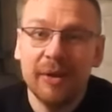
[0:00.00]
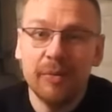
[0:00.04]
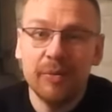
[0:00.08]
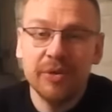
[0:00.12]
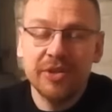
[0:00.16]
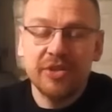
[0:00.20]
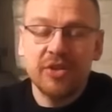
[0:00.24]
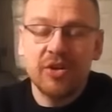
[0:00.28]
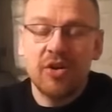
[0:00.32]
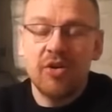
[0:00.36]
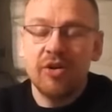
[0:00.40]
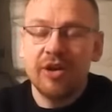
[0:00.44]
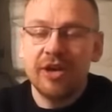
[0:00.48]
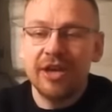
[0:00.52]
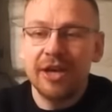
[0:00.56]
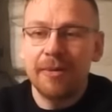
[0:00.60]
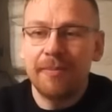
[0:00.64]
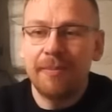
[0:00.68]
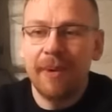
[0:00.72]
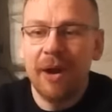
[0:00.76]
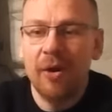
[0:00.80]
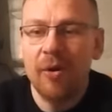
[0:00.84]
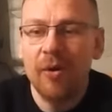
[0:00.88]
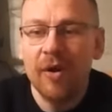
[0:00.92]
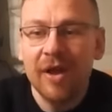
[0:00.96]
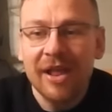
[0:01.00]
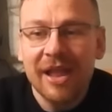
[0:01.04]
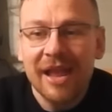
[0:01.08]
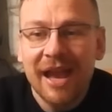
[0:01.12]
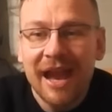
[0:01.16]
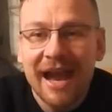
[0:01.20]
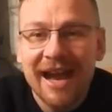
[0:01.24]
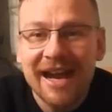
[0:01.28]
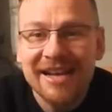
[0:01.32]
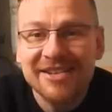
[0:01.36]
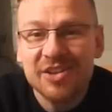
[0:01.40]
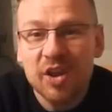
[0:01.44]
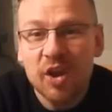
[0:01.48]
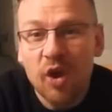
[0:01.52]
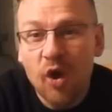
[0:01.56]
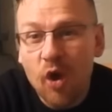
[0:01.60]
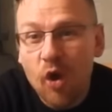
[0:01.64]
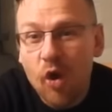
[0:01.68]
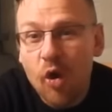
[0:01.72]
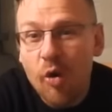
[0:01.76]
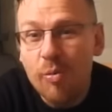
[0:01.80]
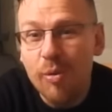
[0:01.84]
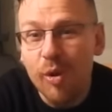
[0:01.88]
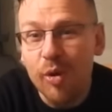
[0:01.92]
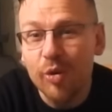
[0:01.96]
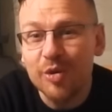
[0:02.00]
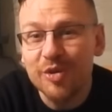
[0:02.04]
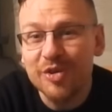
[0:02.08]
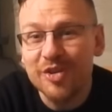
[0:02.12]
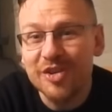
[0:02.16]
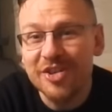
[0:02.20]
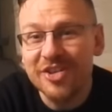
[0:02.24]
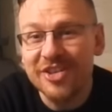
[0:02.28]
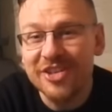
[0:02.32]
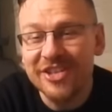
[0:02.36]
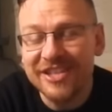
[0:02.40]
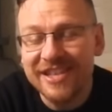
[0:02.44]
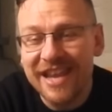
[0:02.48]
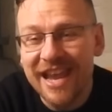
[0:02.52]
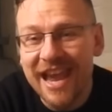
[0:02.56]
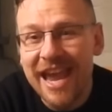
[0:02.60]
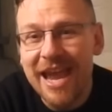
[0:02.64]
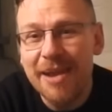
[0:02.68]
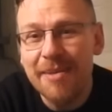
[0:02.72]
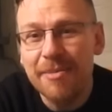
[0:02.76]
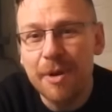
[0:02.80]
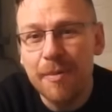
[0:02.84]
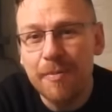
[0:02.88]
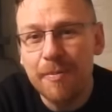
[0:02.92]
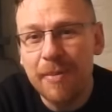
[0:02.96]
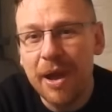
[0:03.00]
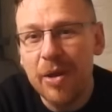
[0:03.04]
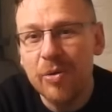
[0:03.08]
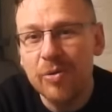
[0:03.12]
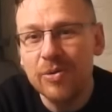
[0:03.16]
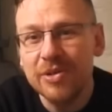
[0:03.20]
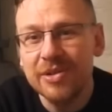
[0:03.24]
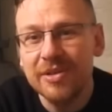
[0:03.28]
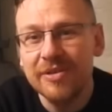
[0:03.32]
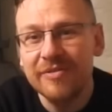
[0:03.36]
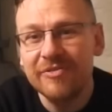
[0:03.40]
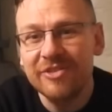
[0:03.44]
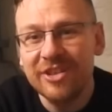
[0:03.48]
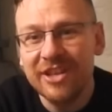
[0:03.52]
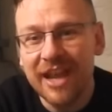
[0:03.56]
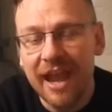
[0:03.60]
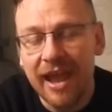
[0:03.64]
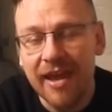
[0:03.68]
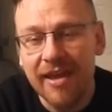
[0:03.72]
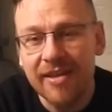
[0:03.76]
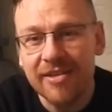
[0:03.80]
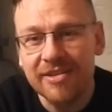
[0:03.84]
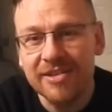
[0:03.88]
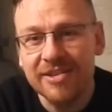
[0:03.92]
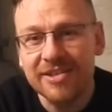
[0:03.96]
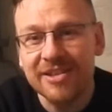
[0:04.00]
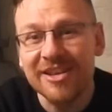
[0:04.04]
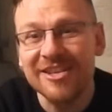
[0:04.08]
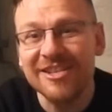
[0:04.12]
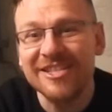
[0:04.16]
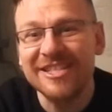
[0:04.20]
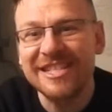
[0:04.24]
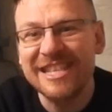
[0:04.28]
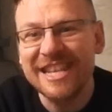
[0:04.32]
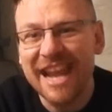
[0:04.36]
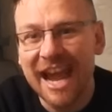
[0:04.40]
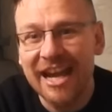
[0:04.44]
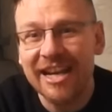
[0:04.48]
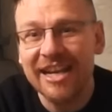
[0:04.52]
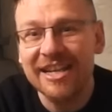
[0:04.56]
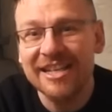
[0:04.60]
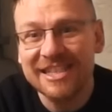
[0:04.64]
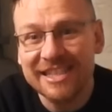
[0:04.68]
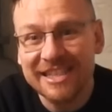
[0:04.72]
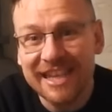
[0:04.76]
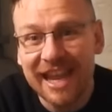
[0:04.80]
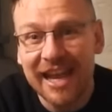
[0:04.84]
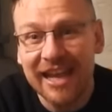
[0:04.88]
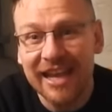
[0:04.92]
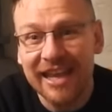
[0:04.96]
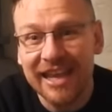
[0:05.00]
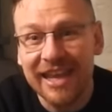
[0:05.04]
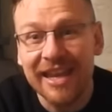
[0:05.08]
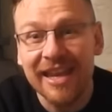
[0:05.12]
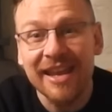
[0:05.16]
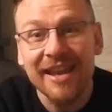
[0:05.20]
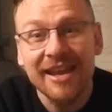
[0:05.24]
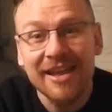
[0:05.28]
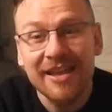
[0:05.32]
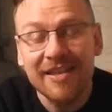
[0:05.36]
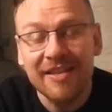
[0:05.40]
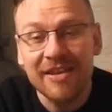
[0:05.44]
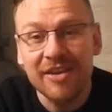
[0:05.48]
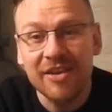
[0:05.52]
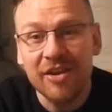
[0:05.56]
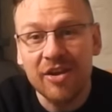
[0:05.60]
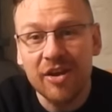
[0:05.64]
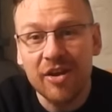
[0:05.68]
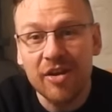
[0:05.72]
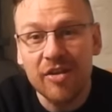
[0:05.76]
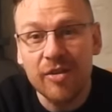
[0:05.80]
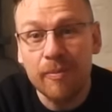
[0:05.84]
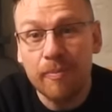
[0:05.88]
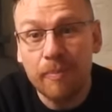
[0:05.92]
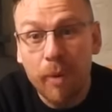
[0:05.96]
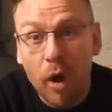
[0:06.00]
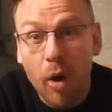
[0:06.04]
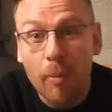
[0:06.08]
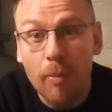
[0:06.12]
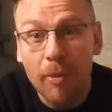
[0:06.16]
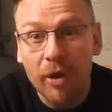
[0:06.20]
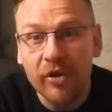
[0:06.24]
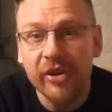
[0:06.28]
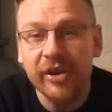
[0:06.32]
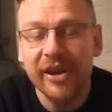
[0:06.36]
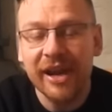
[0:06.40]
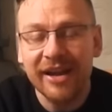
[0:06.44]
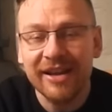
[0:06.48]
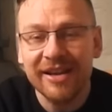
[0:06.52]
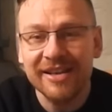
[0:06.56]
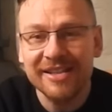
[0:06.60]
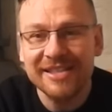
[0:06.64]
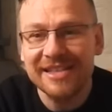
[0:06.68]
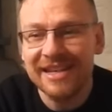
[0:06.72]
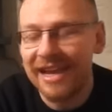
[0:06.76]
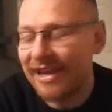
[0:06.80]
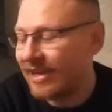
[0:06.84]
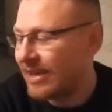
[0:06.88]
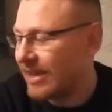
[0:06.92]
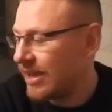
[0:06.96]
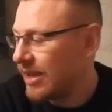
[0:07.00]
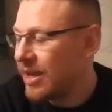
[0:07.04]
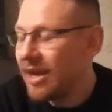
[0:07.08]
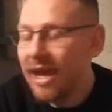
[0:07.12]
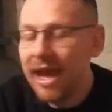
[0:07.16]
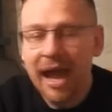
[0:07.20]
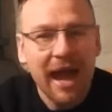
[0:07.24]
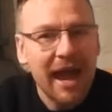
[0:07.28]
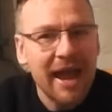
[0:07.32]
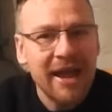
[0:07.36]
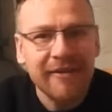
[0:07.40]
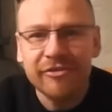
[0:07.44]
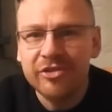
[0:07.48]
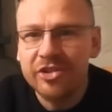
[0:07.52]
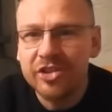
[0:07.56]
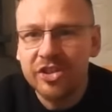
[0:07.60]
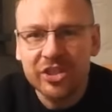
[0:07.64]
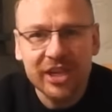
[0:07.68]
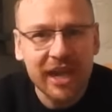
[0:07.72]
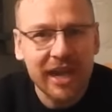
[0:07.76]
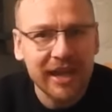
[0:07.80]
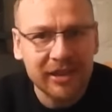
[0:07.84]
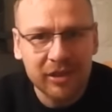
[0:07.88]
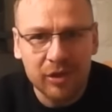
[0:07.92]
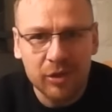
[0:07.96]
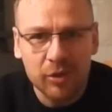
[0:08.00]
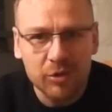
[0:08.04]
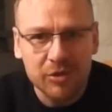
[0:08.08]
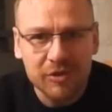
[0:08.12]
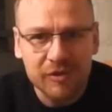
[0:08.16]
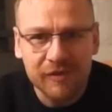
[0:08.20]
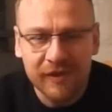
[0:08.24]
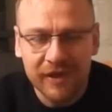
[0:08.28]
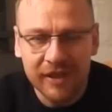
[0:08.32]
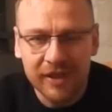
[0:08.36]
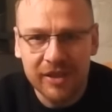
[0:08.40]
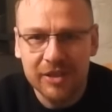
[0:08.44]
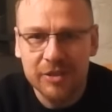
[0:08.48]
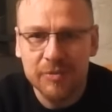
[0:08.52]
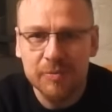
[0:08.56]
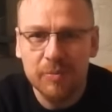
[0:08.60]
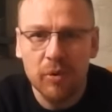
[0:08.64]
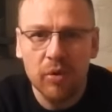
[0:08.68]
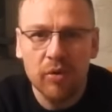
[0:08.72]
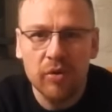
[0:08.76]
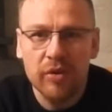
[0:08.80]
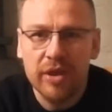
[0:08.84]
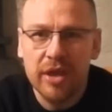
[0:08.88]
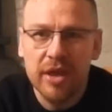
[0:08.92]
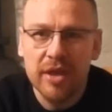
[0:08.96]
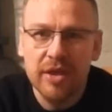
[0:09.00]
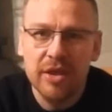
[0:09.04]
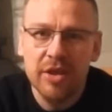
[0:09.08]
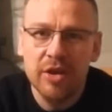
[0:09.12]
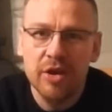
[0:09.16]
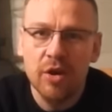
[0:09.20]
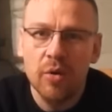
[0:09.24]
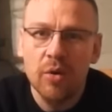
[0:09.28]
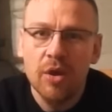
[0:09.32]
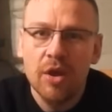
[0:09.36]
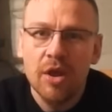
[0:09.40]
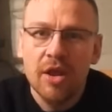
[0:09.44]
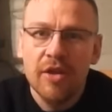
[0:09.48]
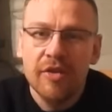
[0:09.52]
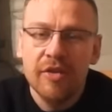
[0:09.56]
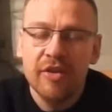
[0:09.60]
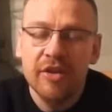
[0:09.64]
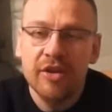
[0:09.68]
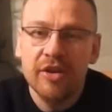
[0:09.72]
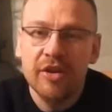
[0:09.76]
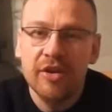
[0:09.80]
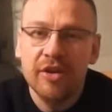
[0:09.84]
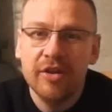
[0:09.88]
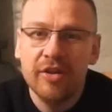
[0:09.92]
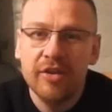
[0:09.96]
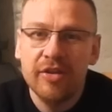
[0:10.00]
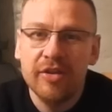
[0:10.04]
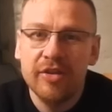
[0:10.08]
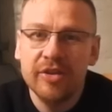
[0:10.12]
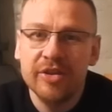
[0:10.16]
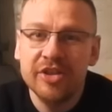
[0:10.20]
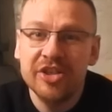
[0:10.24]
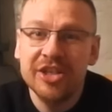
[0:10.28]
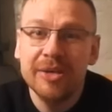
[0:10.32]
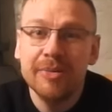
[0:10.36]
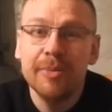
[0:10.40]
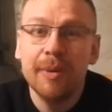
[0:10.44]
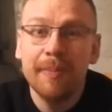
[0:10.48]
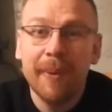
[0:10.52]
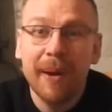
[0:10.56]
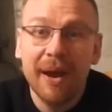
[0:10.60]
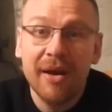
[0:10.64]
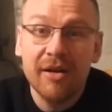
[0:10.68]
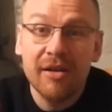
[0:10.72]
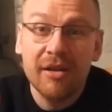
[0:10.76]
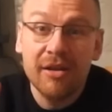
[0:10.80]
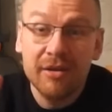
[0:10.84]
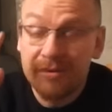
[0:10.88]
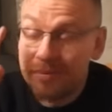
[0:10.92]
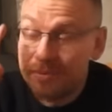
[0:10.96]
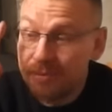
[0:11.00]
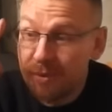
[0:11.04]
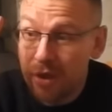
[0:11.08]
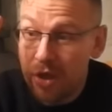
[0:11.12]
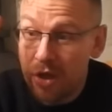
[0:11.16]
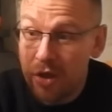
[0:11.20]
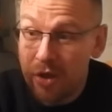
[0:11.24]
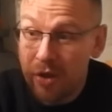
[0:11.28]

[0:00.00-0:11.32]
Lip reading: that we're talking about has almost the same amount of deaths as Nagasaki, the bomb on Nagasaki. I haven't checked those figures, but the Shimabara